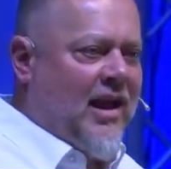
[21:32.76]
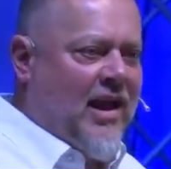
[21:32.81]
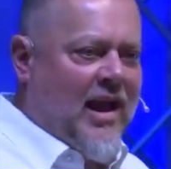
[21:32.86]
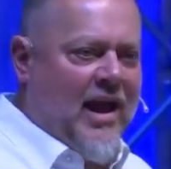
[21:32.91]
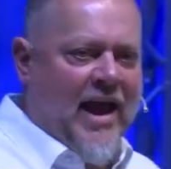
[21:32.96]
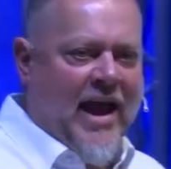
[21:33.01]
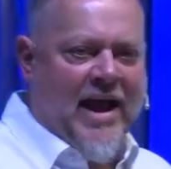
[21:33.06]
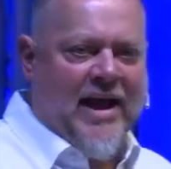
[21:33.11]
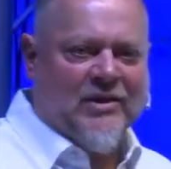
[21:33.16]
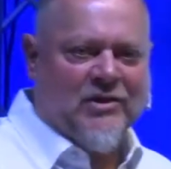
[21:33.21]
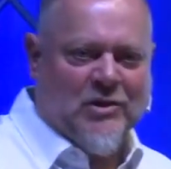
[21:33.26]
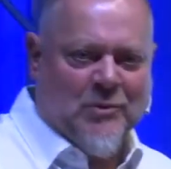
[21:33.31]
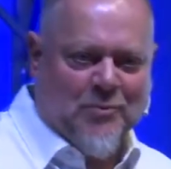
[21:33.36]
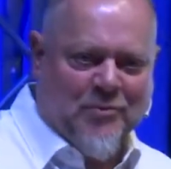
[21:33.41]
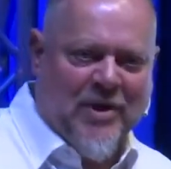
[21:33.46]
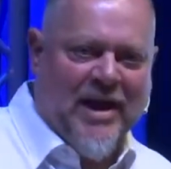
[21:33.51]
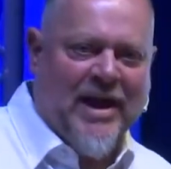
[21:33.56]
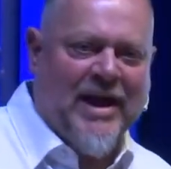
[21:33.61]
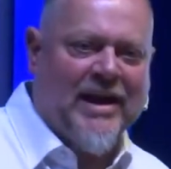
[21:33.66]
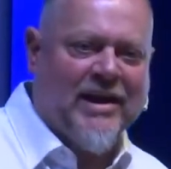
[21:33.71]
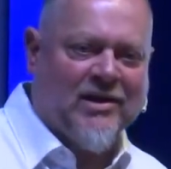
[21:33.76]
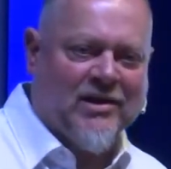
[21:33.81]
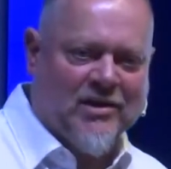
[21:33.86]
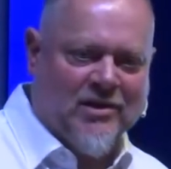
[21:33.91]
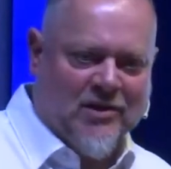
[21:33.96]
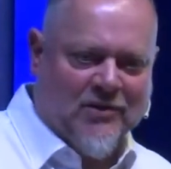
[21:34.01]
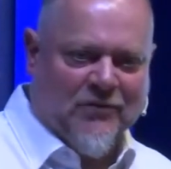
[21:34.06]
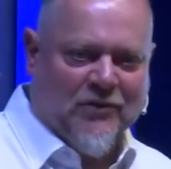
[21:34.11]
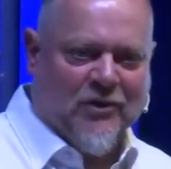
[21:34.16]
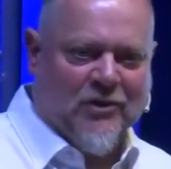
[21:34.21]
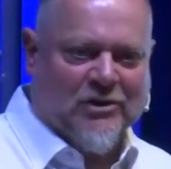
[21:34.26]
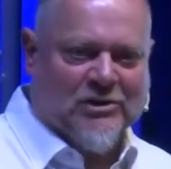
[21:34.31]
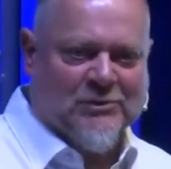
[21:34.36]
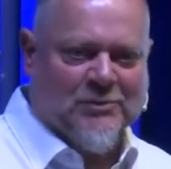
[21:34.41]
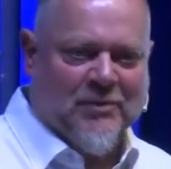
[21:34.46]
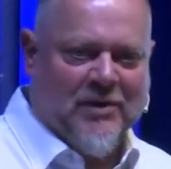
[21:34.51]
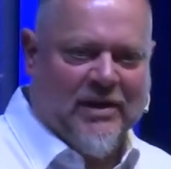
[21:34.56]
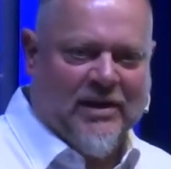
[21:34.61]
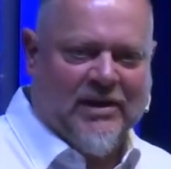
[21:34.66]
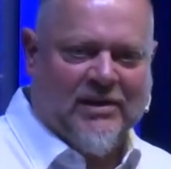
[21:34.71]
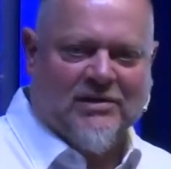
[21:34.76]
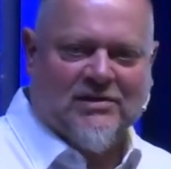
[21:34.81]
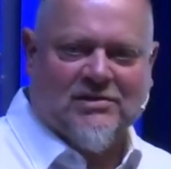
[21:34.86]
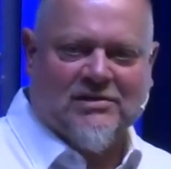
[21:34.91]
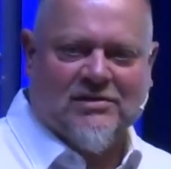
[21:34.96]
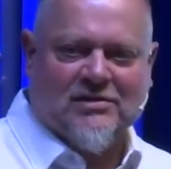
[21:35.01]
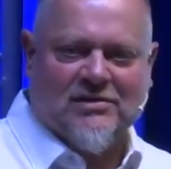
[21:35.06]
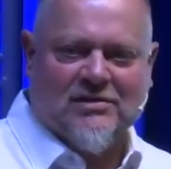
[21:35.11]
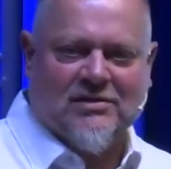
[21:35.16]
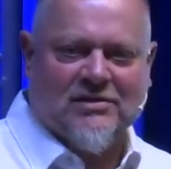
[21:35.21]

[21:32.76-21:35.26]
had the pain in the first place.